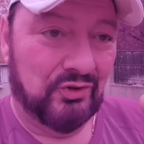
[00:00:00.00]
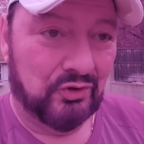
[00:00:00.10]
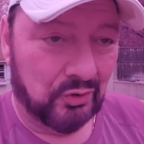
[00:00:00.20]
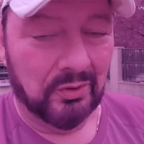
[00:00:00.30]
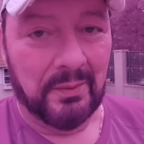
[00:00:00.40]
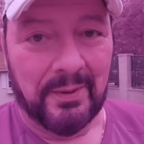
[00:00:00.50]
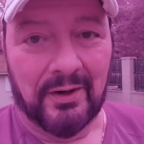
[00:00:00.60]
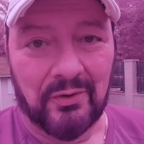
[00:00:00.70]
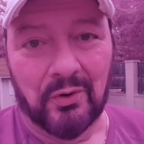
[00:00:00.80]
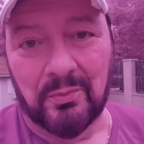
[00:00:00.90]
truly
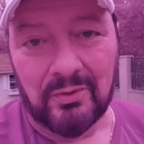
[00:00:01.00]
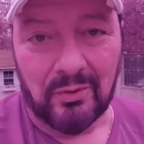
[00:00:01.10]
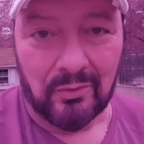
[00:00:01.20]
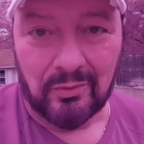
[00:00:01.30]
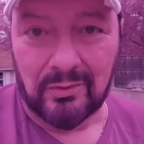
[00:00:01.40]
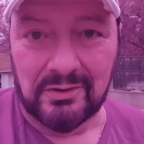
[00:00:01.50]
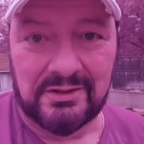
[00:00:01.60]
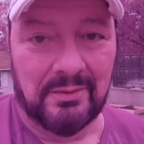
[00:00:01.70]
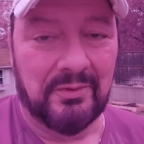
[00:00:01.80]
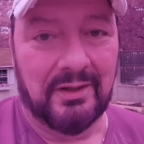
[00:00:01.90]
paranormal or
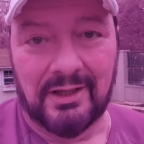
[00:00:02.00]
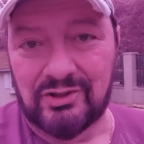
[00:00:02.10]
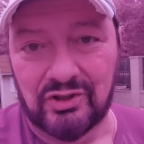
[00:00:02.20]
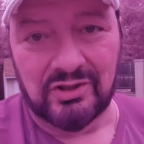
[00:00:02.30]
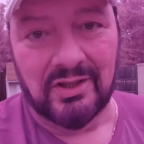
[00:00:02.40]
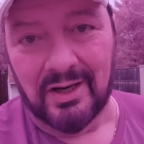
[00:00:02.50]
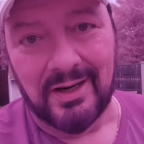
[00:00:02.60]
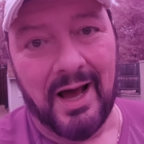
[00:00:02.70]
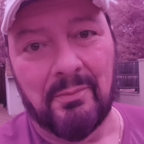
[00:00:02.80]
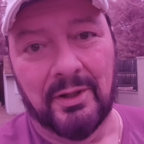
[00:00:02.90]
something that's just an
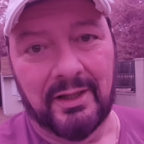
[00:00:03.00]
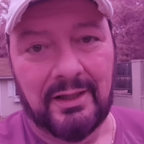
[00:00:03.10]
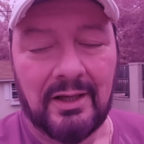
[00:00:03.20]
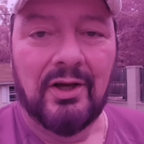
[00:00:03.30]
anomaly,